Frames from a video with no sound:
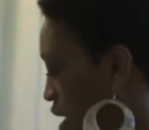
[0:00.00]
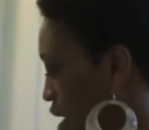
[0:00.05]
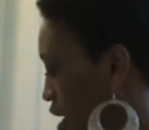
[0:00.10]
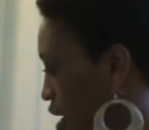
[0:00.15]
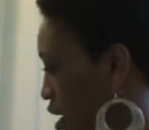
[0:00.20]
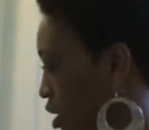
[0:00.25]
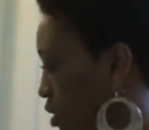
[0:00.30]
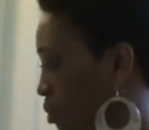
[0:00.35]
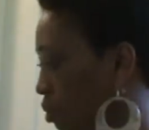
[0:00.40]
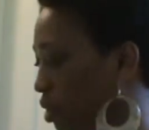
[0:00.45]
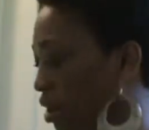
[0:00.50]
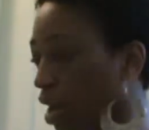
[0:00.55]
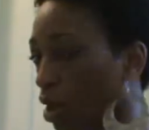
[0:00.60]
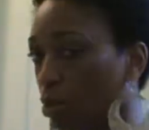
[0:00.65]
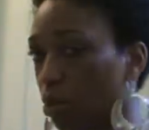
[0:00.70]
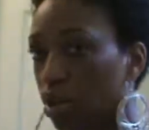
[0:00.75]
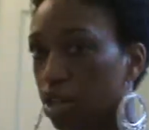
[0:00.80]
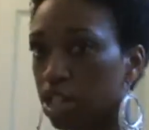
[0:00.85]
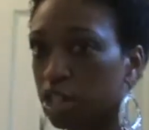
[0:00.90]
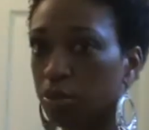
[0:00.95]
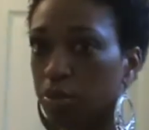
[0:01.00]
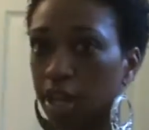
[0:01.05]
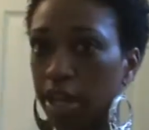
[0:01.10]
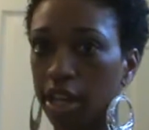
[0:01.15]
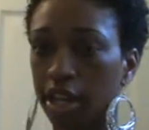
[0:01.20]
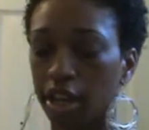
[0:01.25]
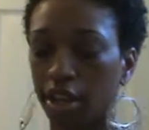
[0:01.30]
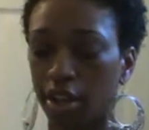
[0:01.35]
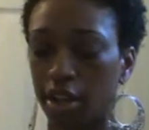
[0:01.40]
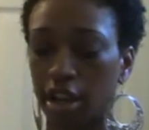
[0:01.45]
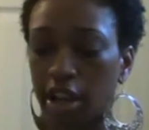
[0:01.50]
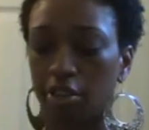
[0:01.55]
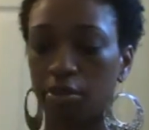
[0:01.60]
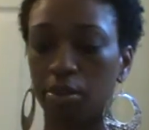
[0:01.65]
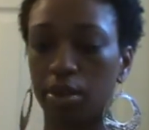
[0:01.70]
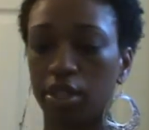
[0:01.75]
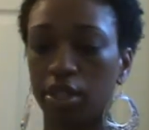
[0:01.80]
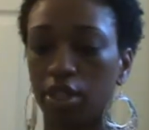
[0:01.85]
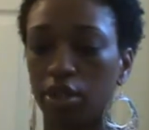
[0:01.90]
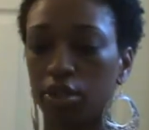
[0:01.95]
Uh, when I wash my hair, I've
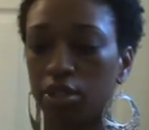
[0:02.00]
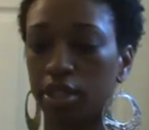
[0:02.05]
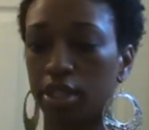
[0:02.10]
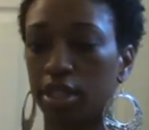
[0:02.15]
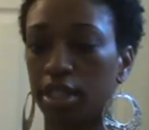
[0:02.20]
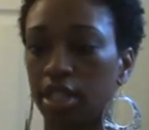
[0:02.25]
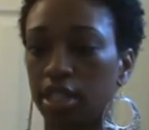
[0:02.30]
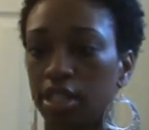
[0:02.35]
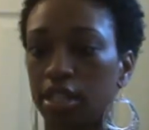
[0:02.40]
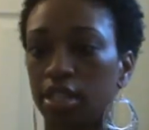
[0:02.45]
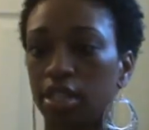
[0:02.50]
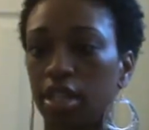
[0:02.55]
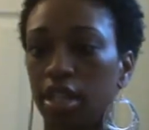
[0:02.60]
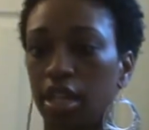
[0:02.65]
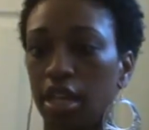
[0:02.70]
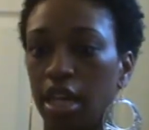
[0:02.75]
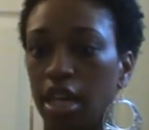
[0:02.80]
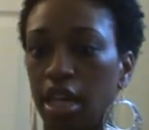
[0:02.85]
been using this